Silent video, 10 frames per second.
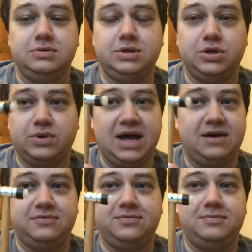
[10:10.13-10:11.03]
you don't
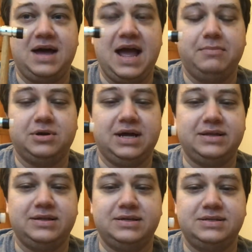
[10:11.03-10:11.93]
have a hammer
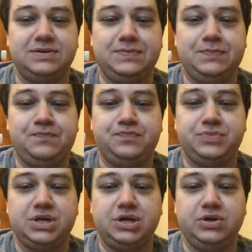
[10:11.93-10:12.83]
like this,
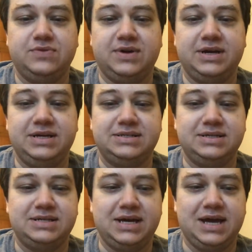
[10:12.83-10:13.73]
you could very
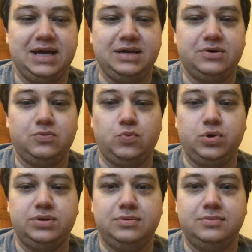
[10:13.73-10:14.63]
easily take a
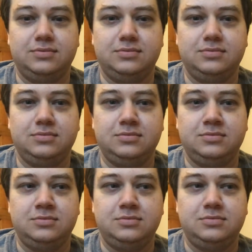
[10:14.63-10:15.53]
wooden
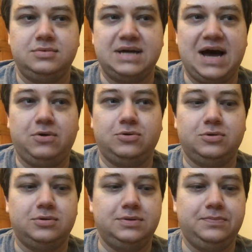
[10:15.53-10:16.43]

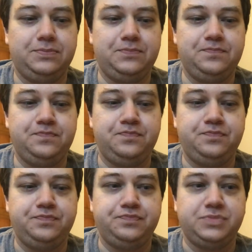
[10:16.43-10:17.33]
dowel
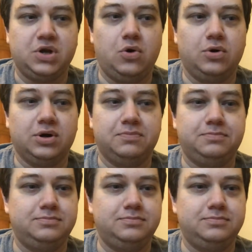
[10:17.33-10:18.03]
or